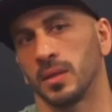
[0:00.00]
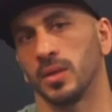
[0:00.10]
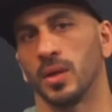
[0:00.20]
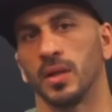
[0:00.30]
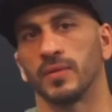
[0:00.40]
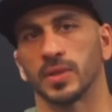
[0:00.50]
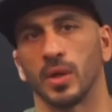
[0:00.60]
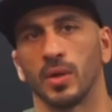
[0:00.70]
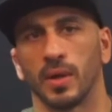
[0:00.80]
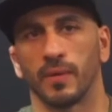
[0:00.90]
And if
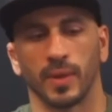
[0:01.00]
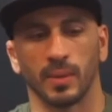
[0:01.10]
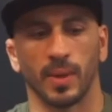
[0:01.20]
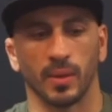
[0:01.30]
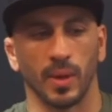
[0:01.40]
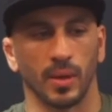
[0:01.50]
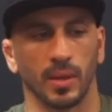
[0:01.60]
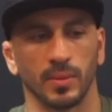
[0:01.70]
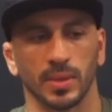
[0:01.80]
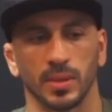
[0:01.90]
so, I feel like my ground
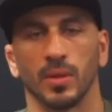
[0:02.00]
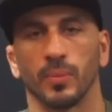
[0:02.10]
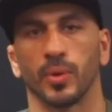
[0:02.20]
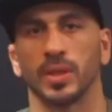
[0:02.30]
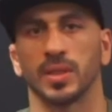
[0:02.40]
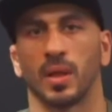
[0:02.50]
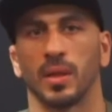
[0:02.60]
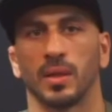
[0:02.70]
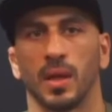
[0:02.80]
game's, pretty solid.